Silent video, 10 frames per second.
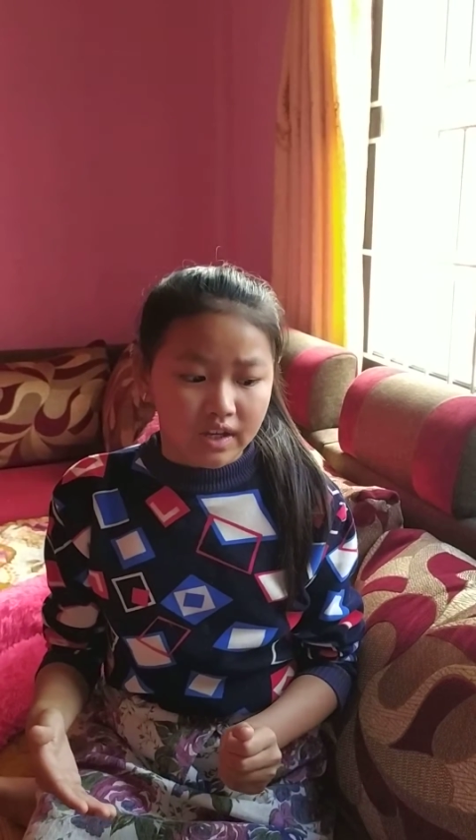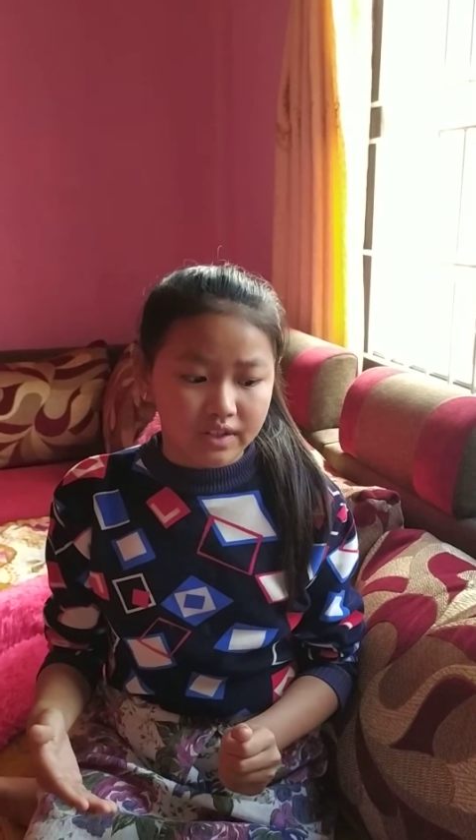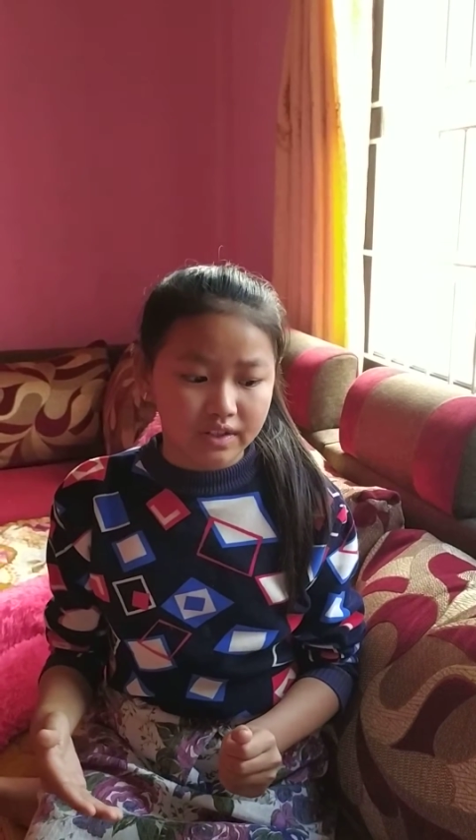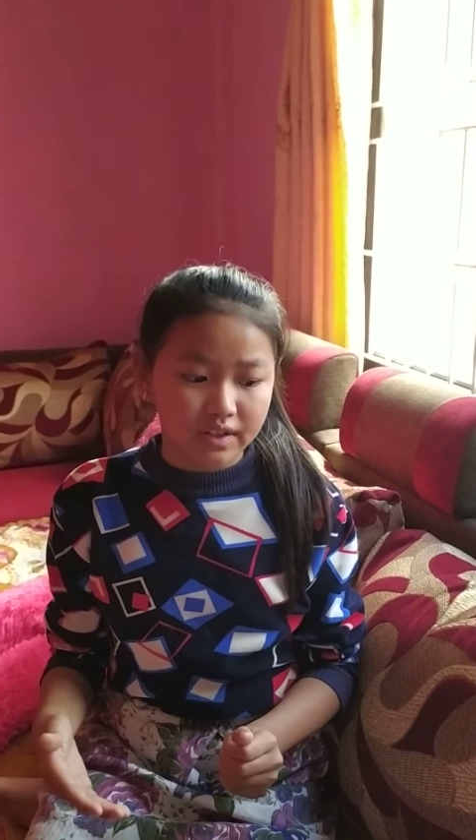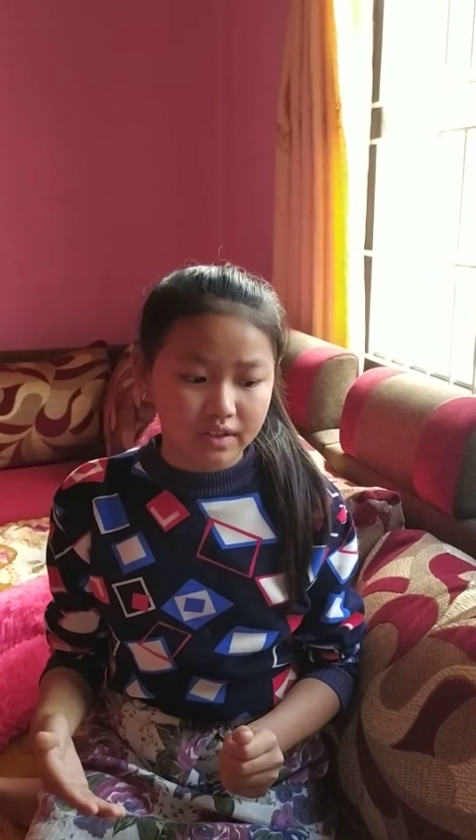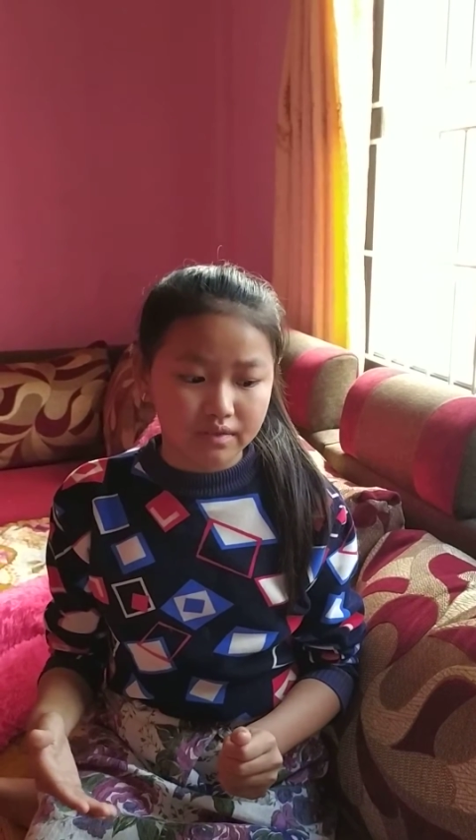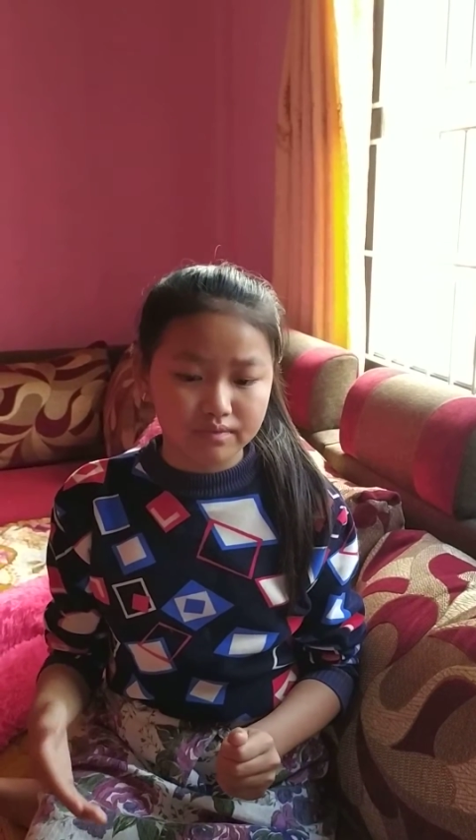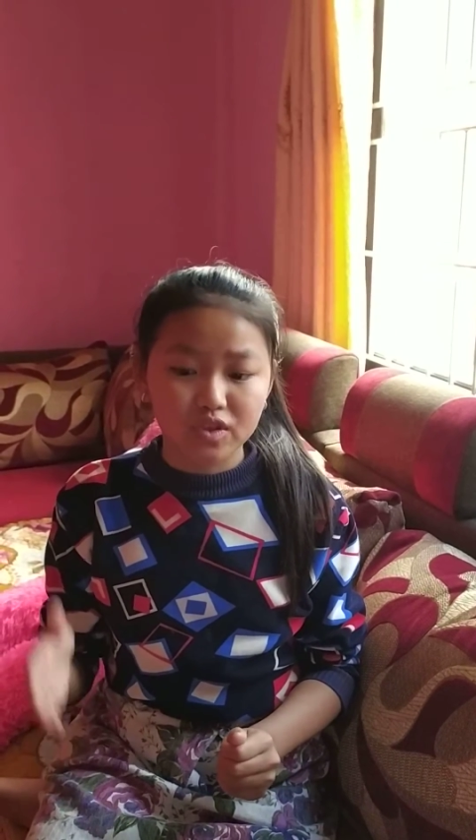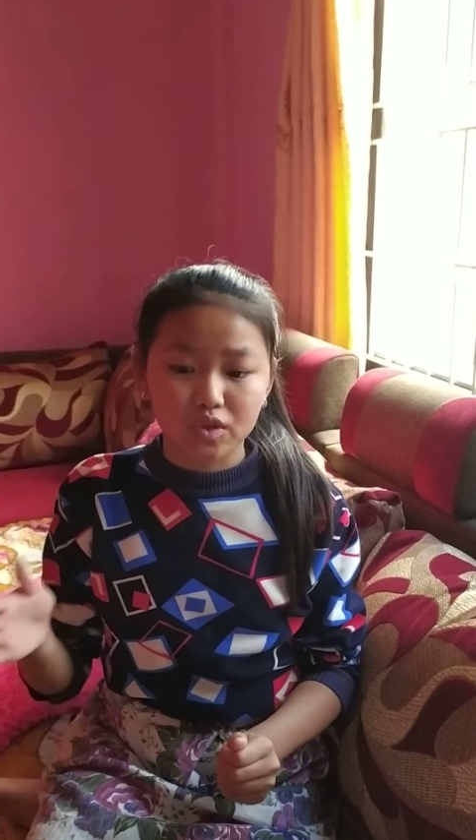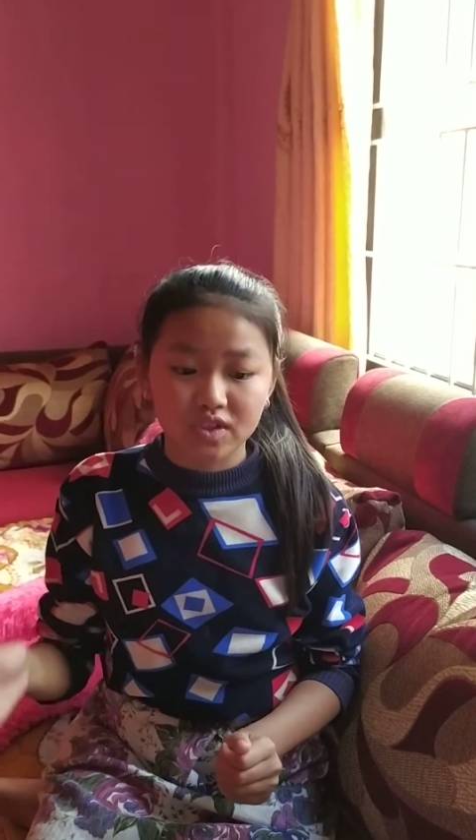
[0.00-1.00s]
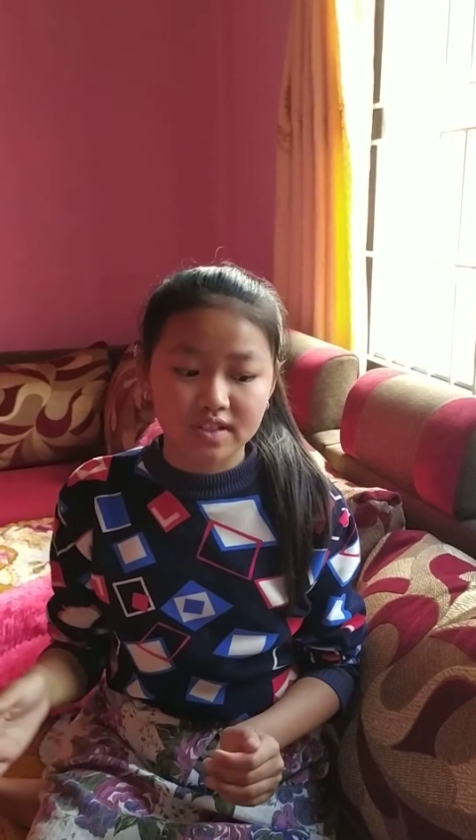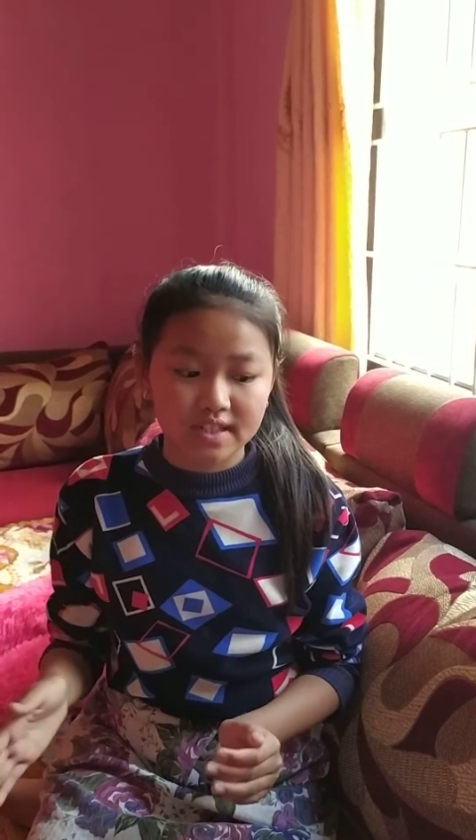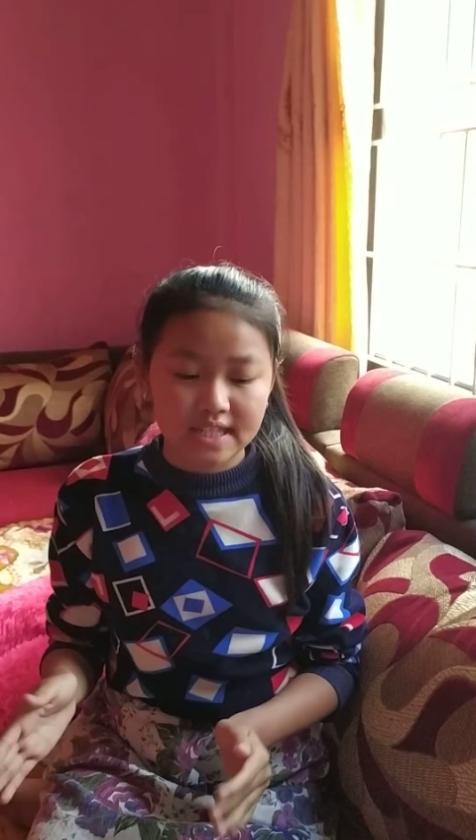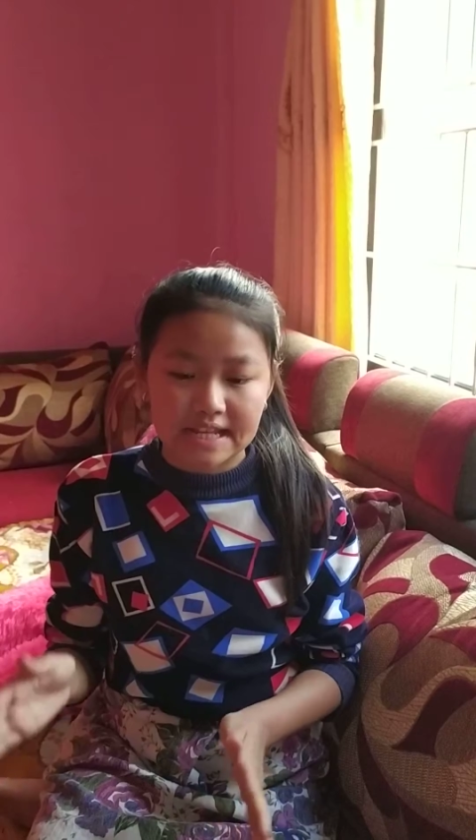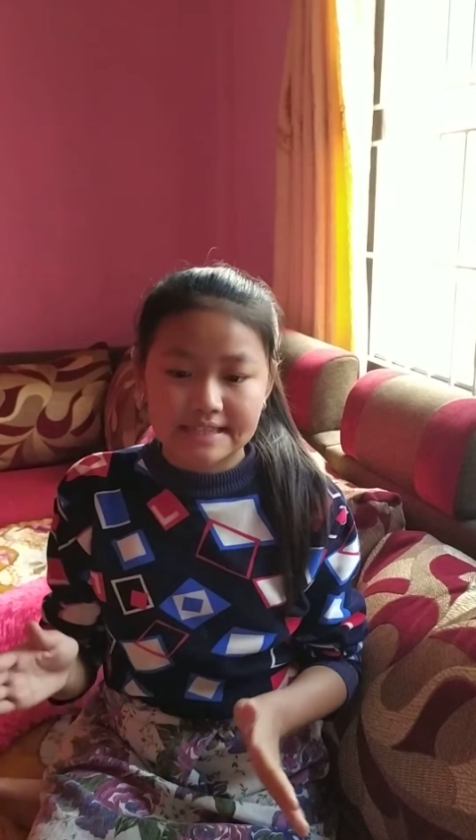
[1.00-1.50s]
you know, social
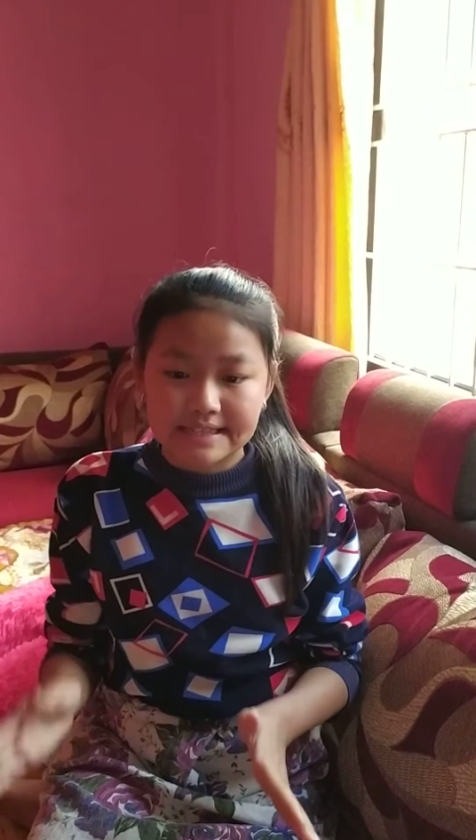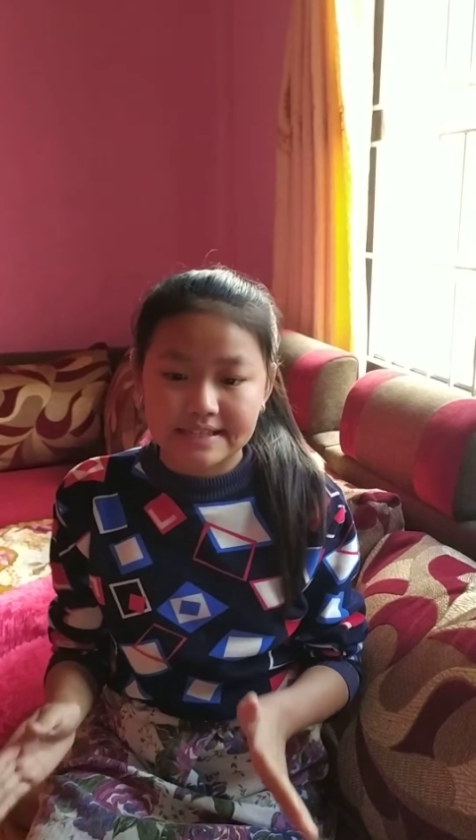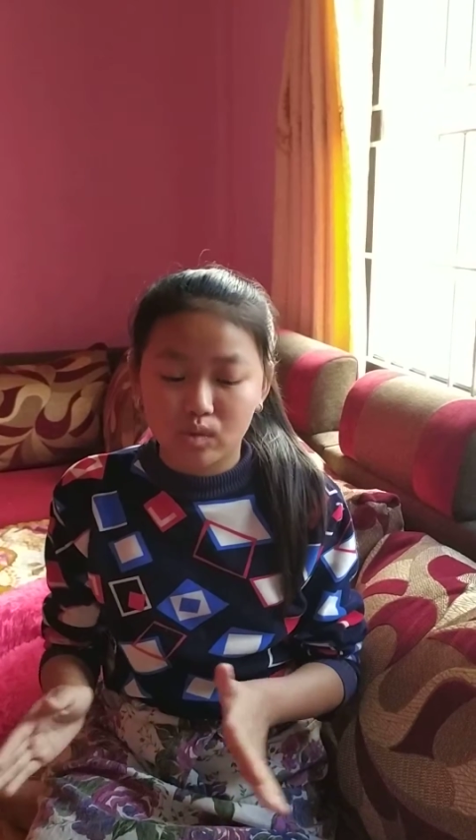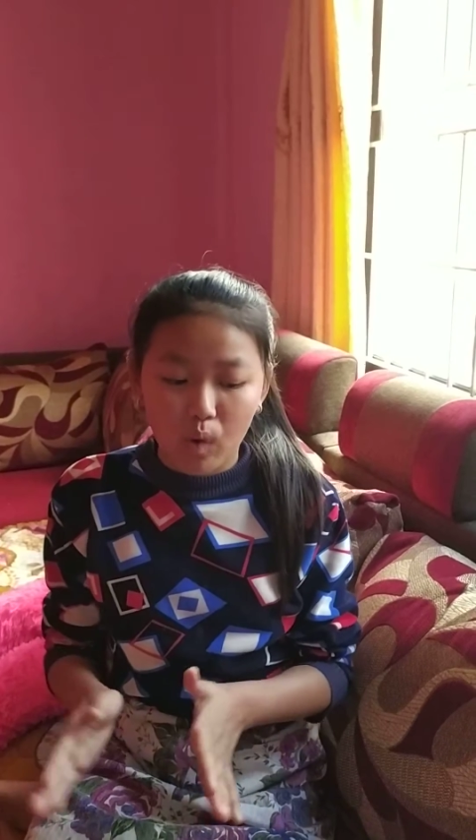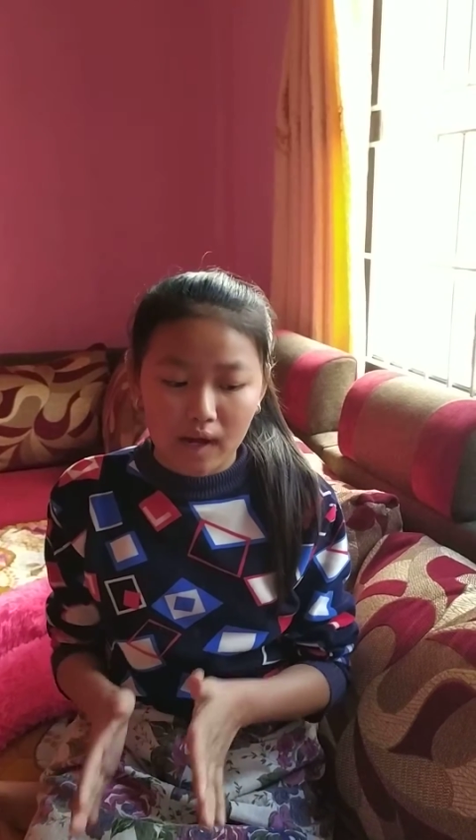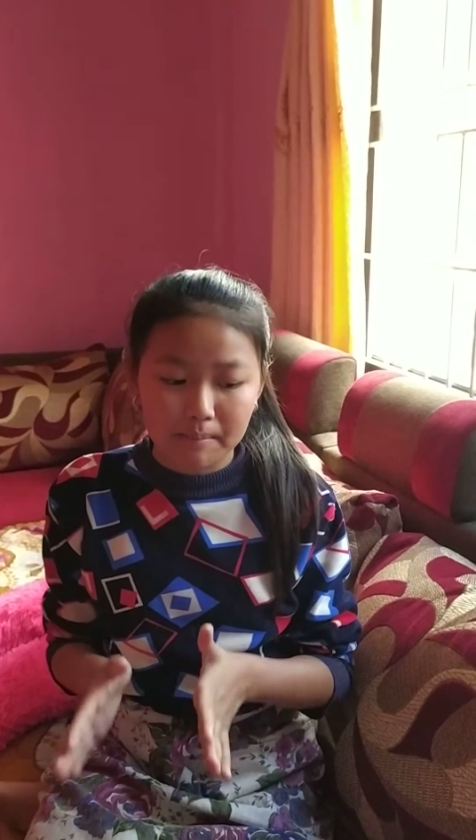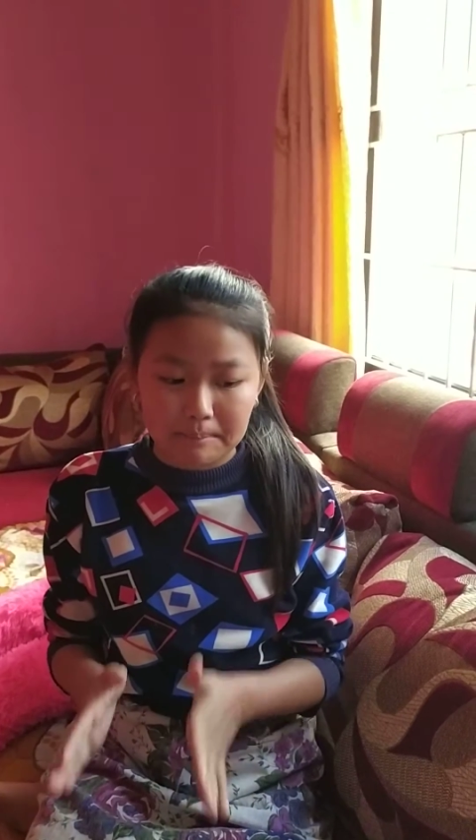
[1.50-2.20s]
distance is one